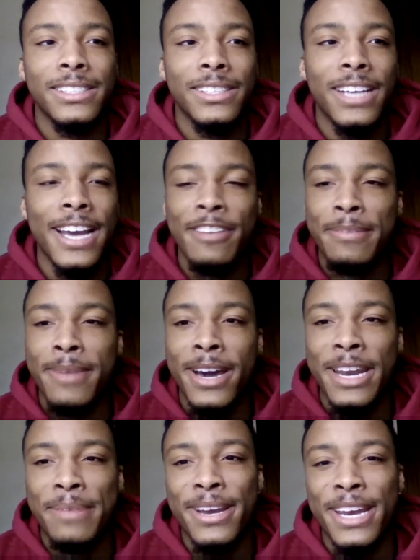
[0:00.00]
Hi
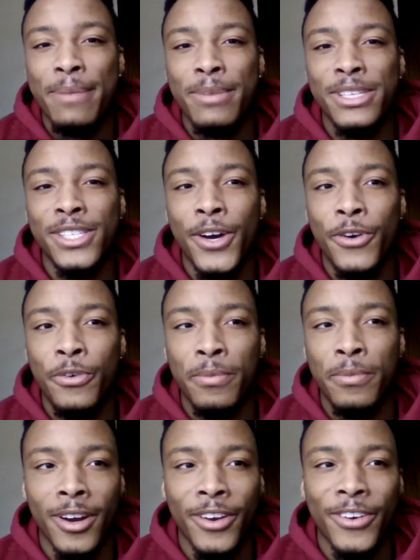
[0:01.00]
everybody, my name is
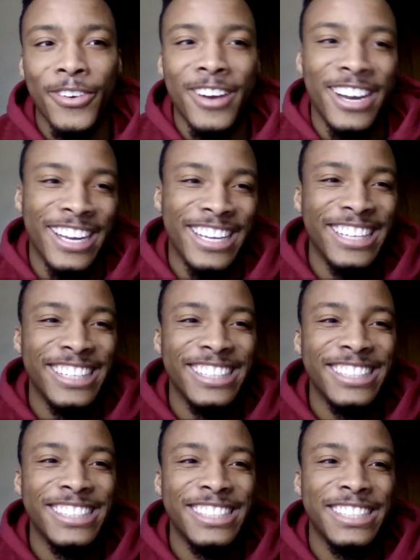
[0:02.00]
Omar
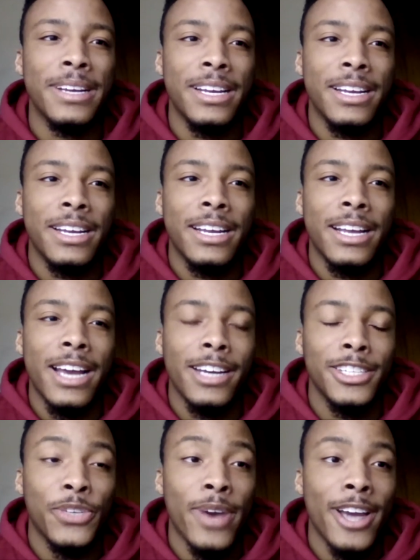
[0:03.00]
Crockett. I
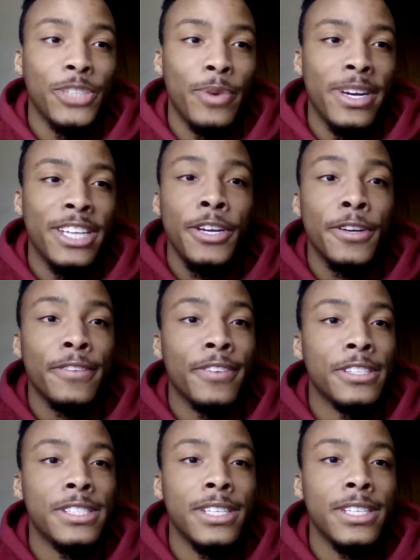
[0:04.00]
just graduated
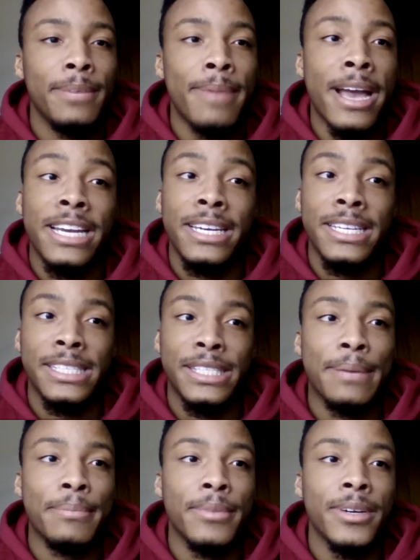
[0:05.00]
university back in
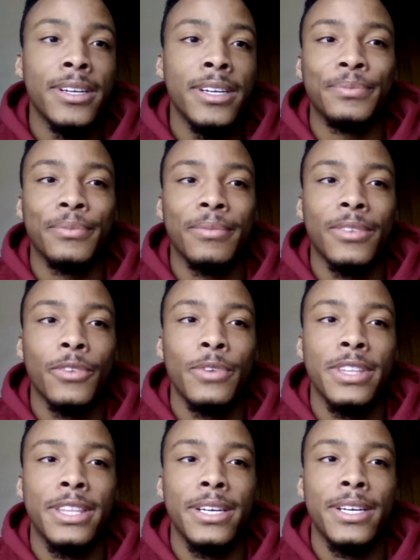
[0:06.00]
December
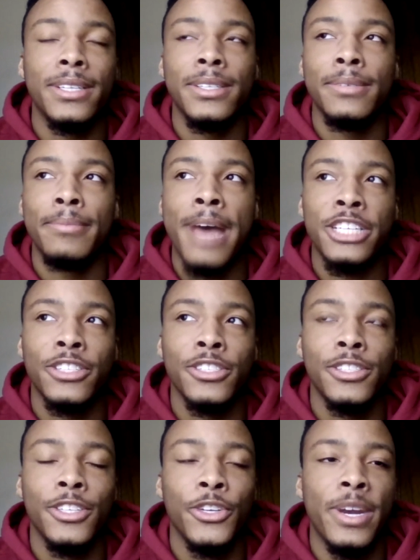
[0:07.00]
with a
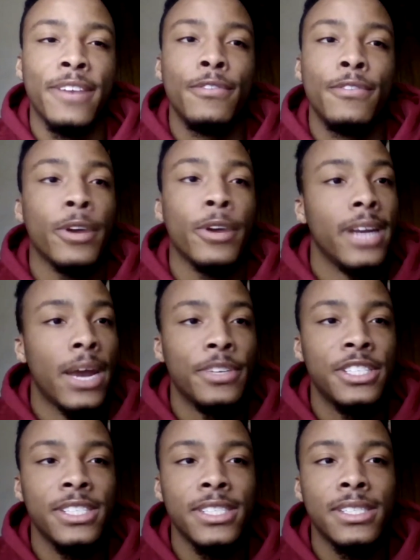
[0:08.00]
bachelor's degree in foreign
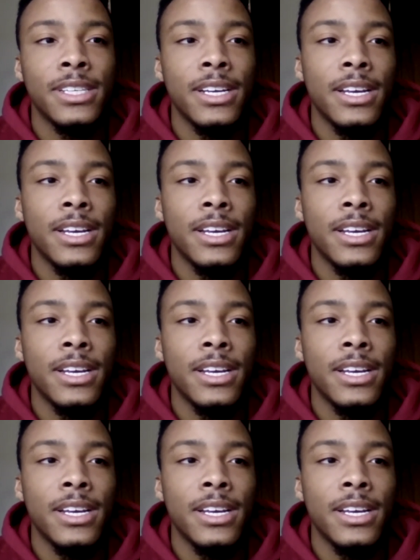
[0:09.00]
languages.